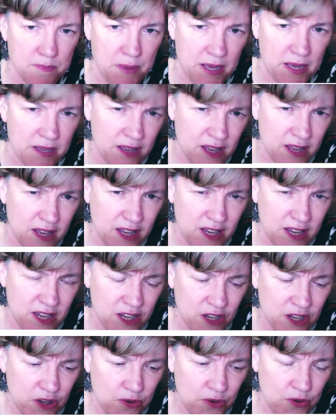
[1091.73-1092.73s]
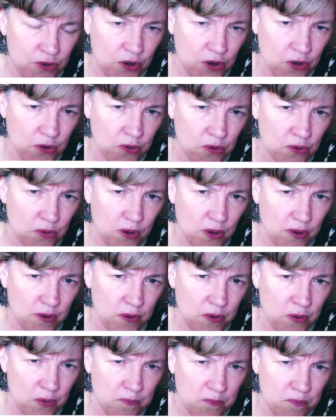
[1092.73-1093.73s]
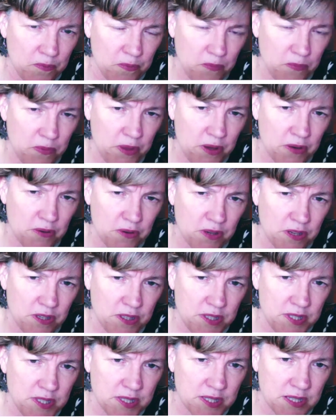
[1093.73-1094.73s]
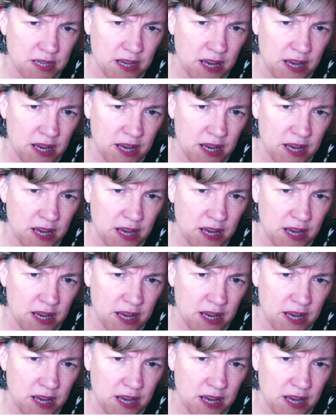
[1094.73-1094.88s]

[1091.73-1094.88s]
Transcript: But there is